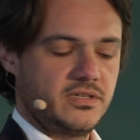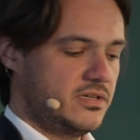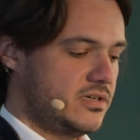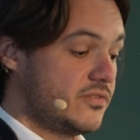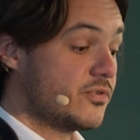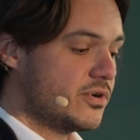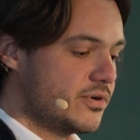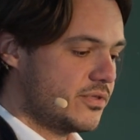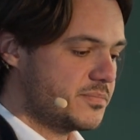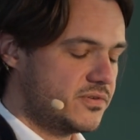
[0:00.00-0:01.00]
uh, for
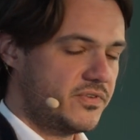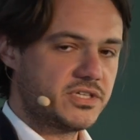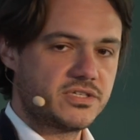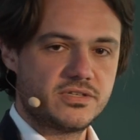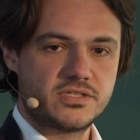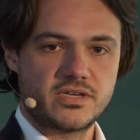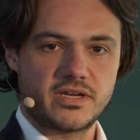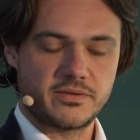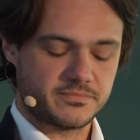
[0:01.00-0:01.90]
Earth observation study.